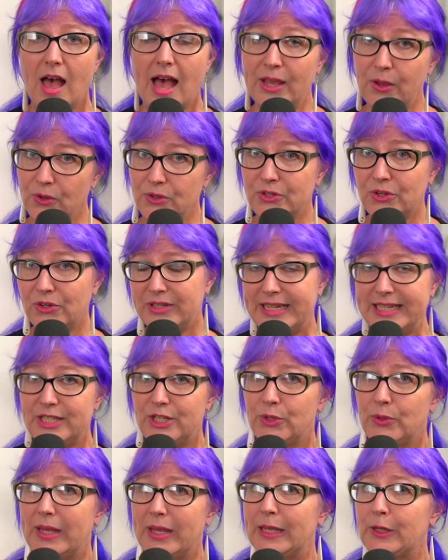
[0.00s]
I also need
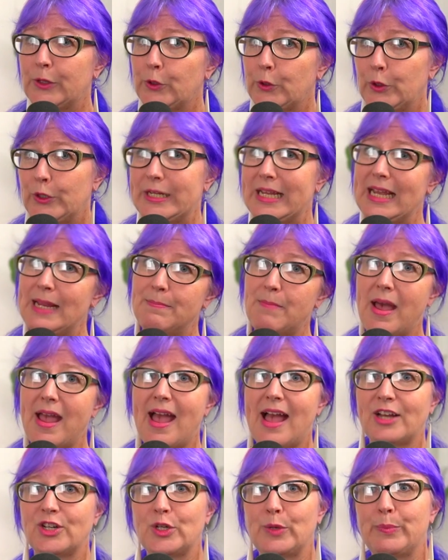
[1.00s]
to include in my
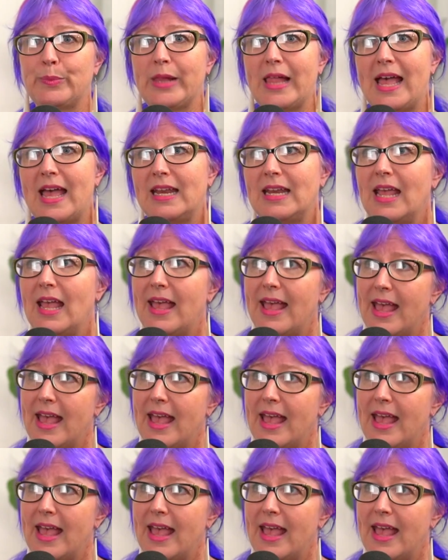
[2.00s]
action plan